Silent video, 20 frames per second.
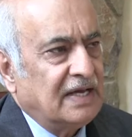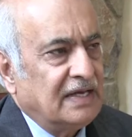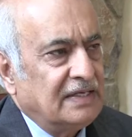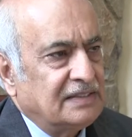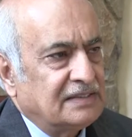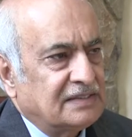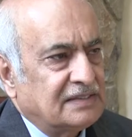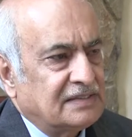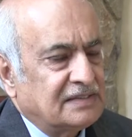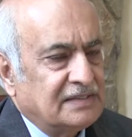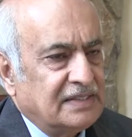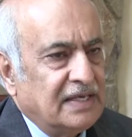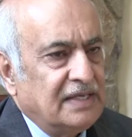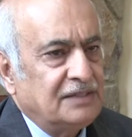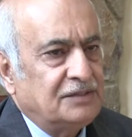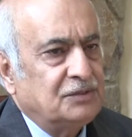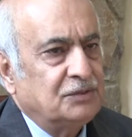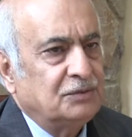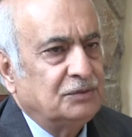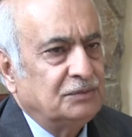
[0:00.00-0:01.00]
I
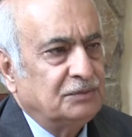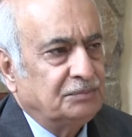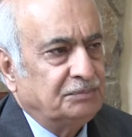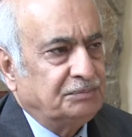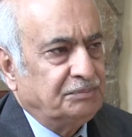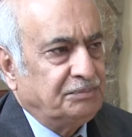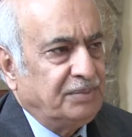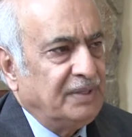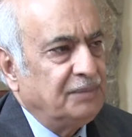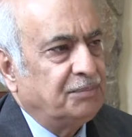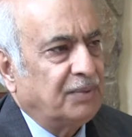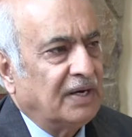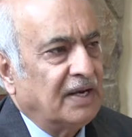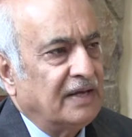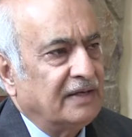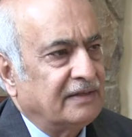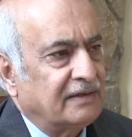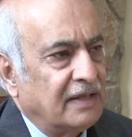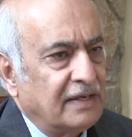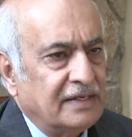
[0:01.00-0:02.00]
say to people
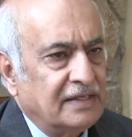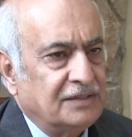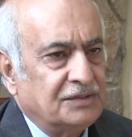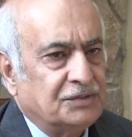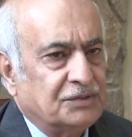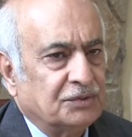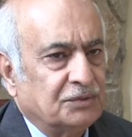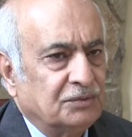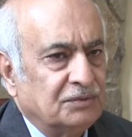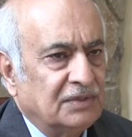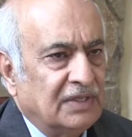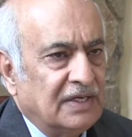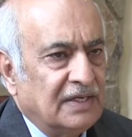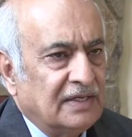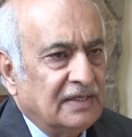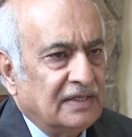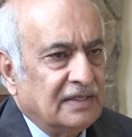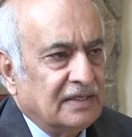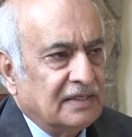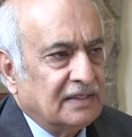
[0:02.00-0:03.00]
I run into
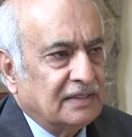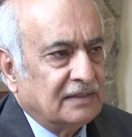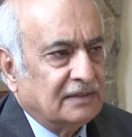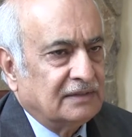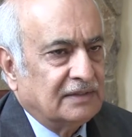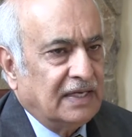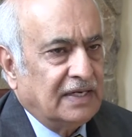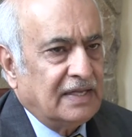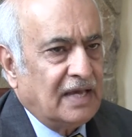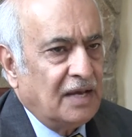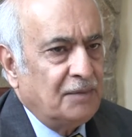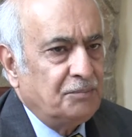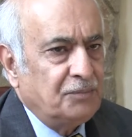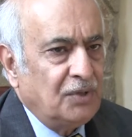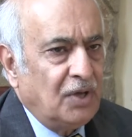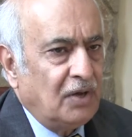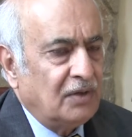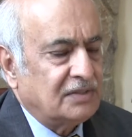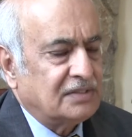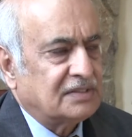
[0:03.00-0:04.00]
that I'm
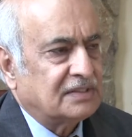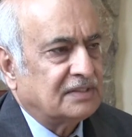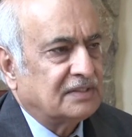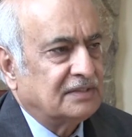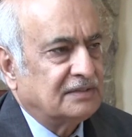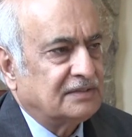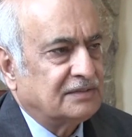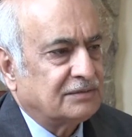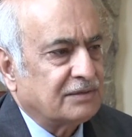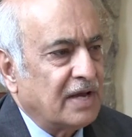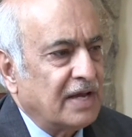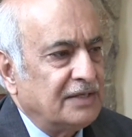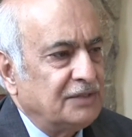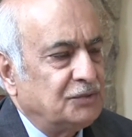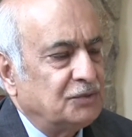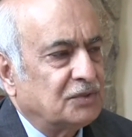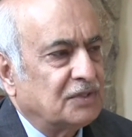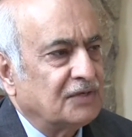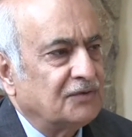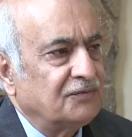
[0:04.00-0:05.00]
not trying
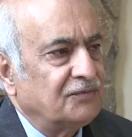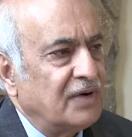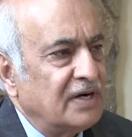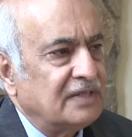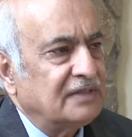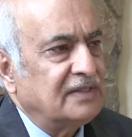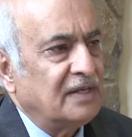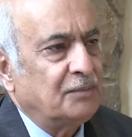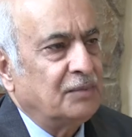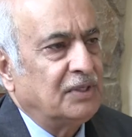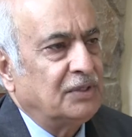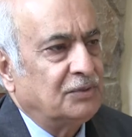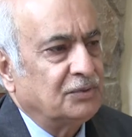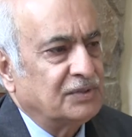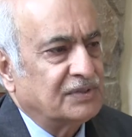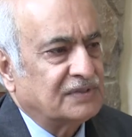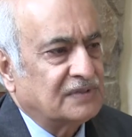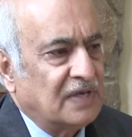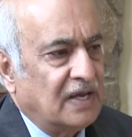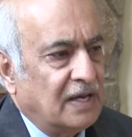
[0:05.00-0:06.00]
to convert them into
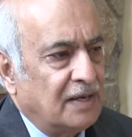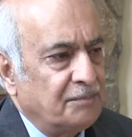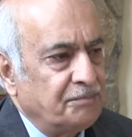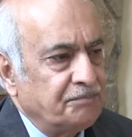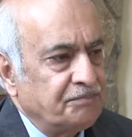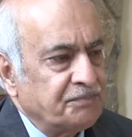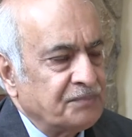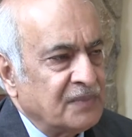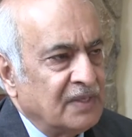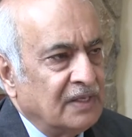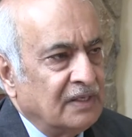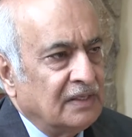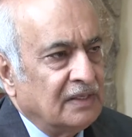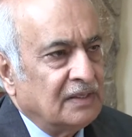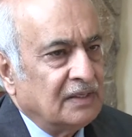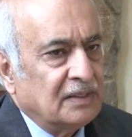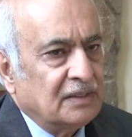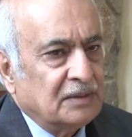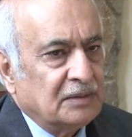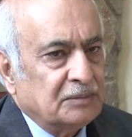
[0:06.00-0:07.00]
Islam,
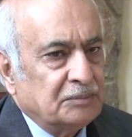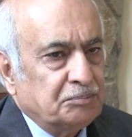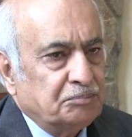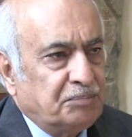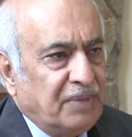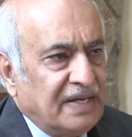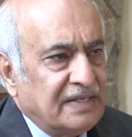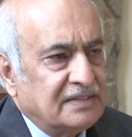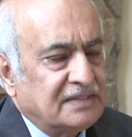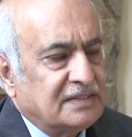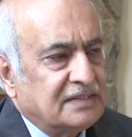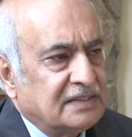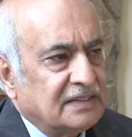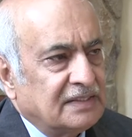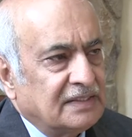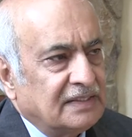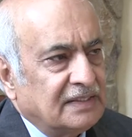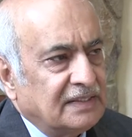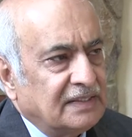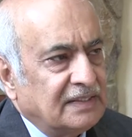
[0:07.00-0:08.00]
but
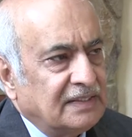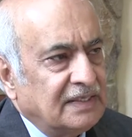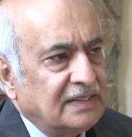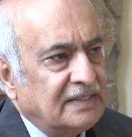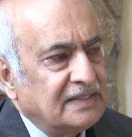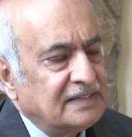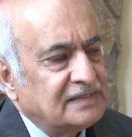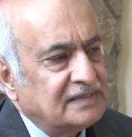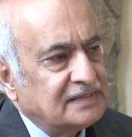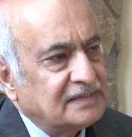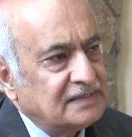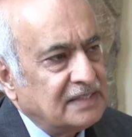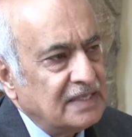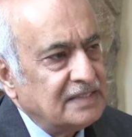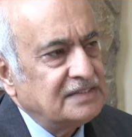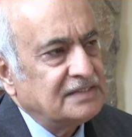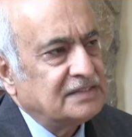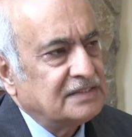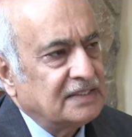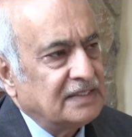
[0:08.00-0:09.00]
it is
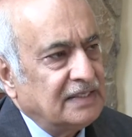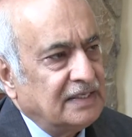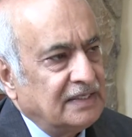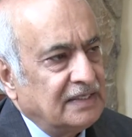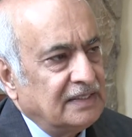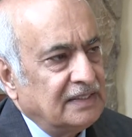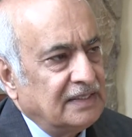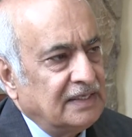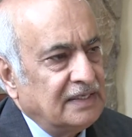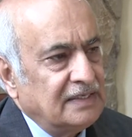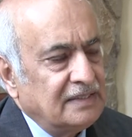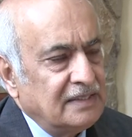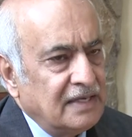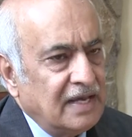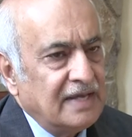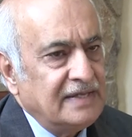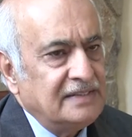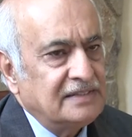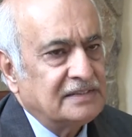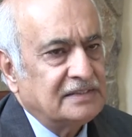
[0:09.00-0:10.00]
such a
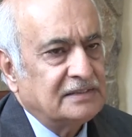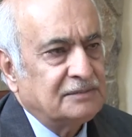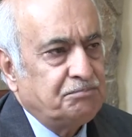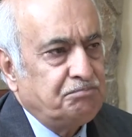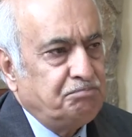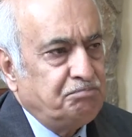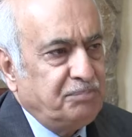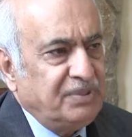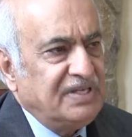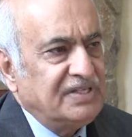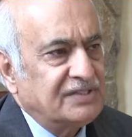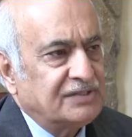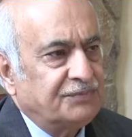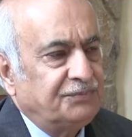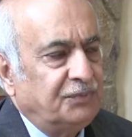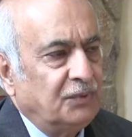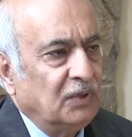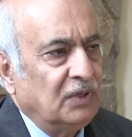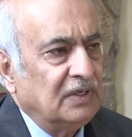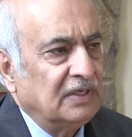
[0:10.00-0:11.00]
nice,
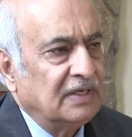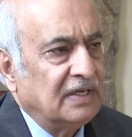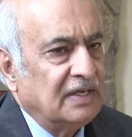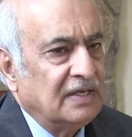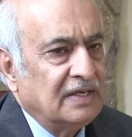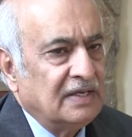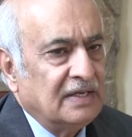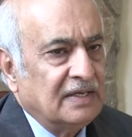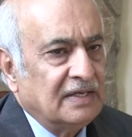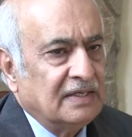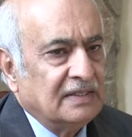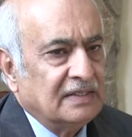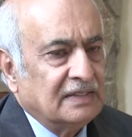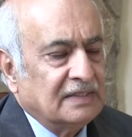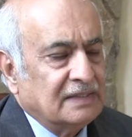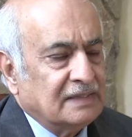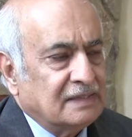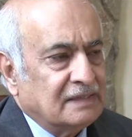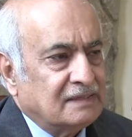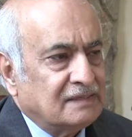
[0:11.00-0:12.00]
peaceful,
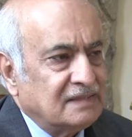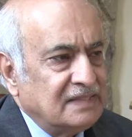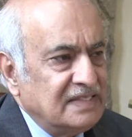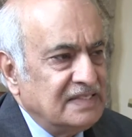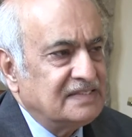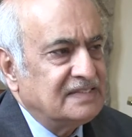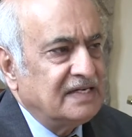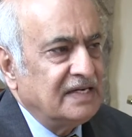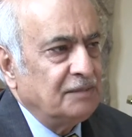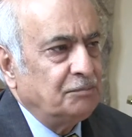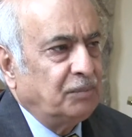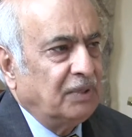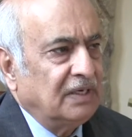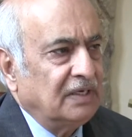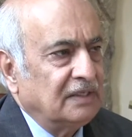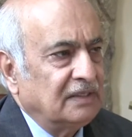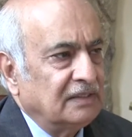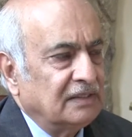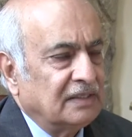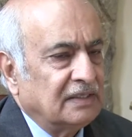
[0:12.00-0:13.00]

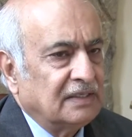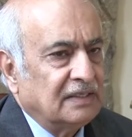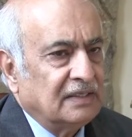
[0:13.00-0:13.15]
reasonable